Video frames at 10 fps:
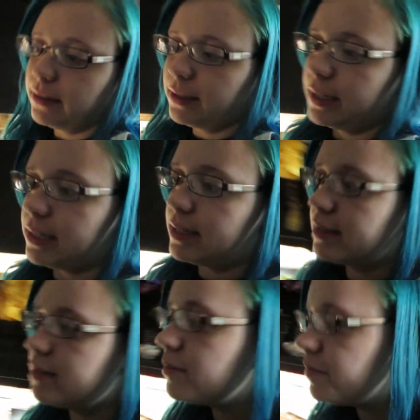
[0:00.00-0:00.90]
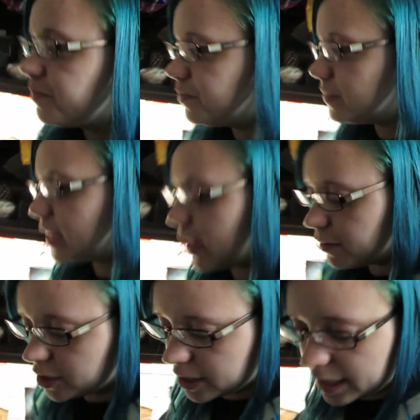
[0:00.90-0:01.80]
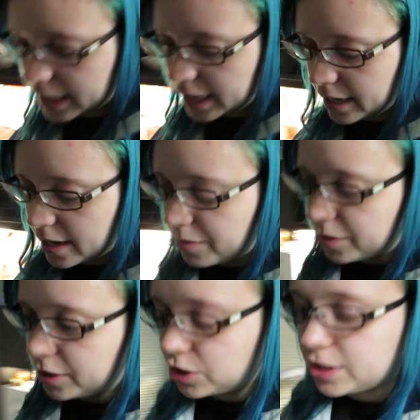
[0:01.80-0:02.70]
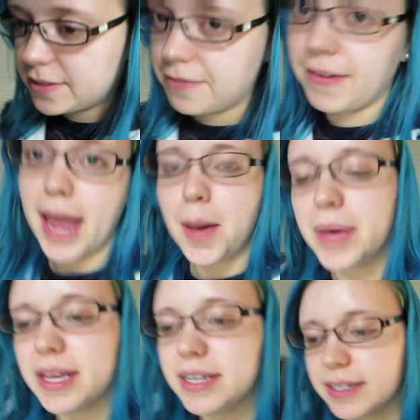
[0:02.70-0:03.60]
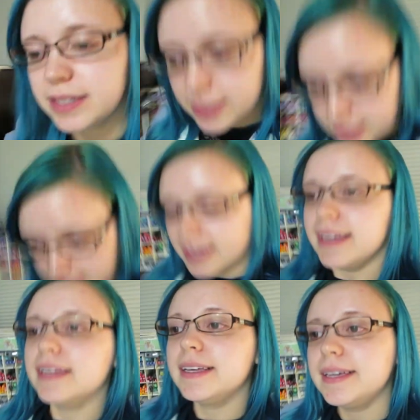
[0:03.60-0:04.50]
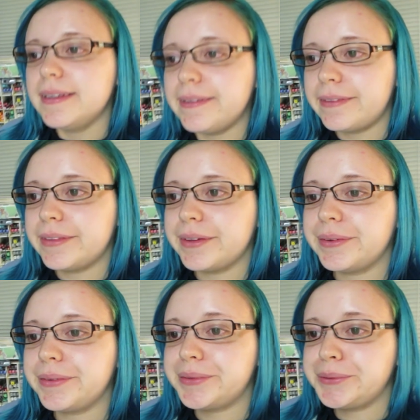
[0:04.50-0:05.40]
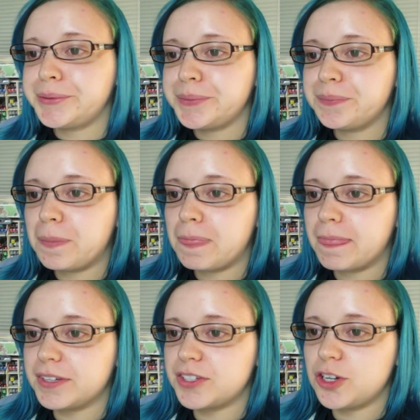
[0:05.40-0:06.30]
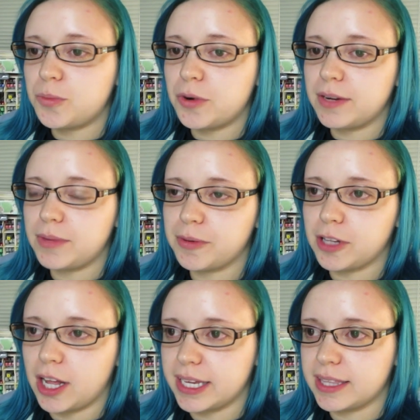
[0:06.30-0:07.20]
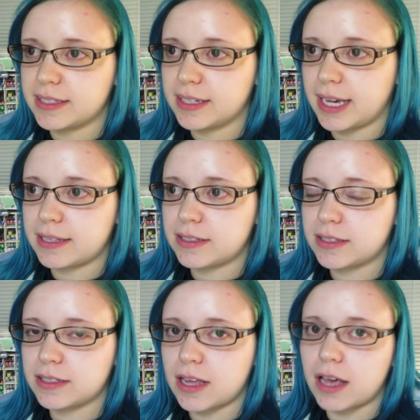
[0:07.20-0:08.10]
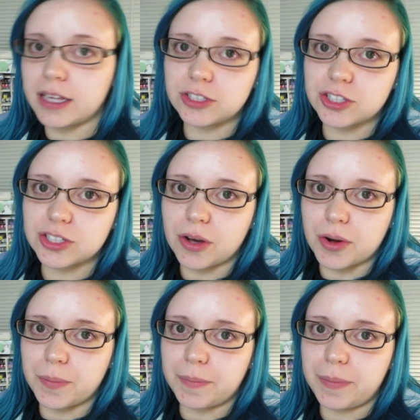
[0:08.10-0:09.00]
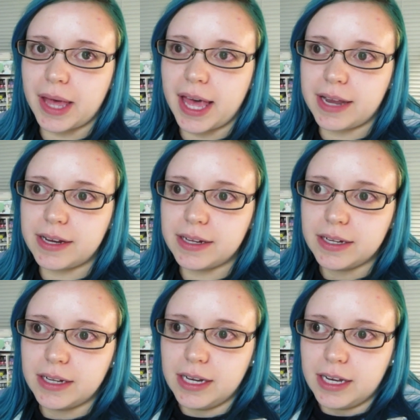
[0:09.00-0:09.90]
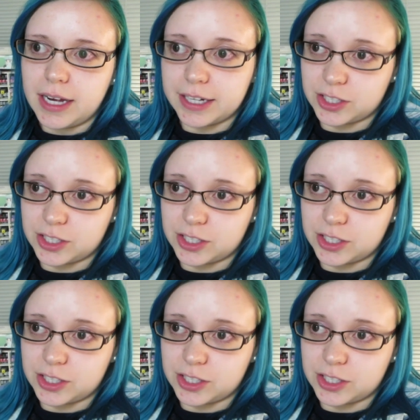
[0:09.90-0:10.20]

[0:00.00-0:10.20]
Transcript: because, yeah, just kind of hanging out with Christian's fam. So, there's no point in me prolonging this, I guess. I'll just go to bed. I